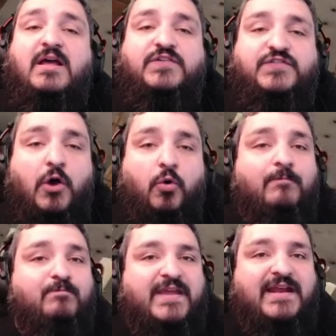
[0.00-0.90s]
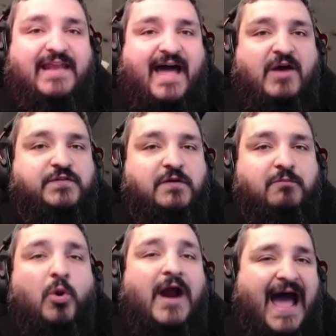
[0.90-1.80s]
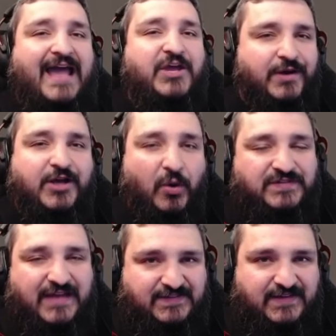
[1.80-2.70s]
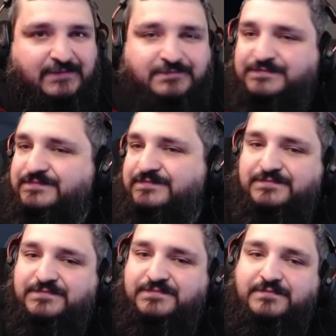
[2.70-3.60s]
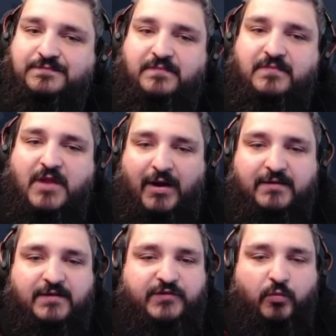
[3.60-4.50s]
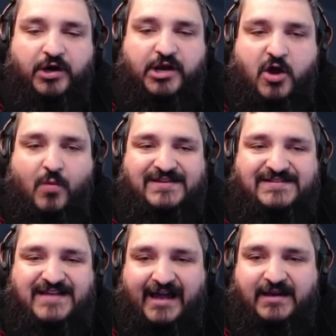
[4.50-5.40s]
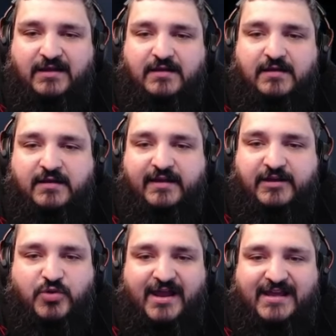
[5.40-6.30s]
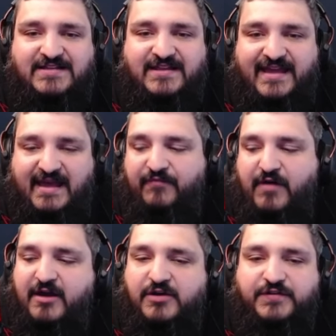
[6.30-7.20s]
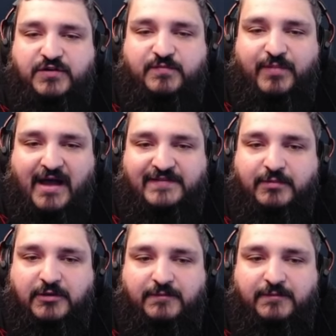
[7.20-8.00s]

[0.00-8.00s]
So it allows for more accurate ghost testing. All right, so we're going to go inside and try to get to the campfire as soon as possible.